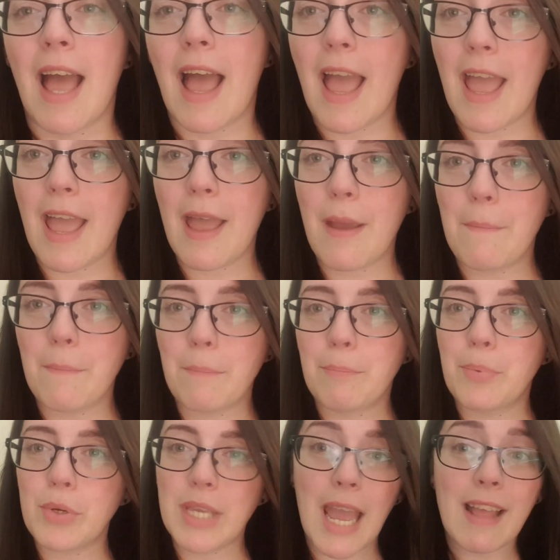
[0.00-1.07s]
Um,
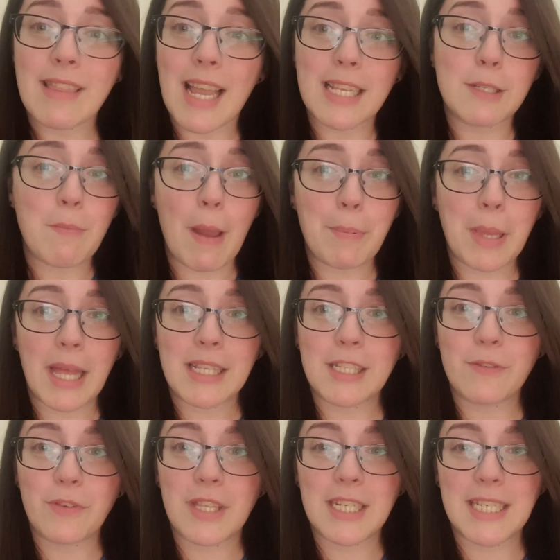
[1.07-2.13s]
but yeah, that's my
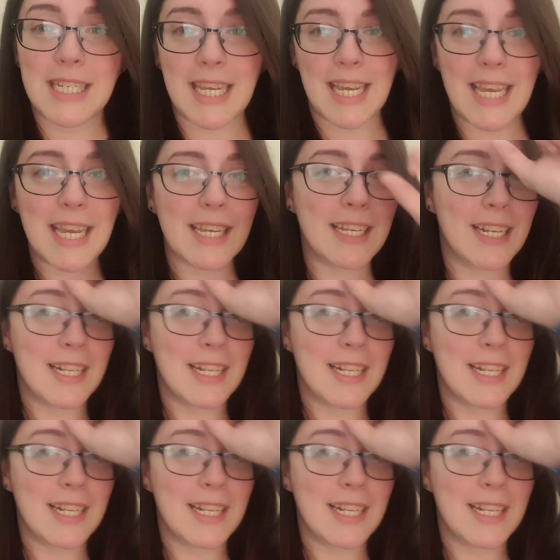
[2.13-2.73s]
plans for the day.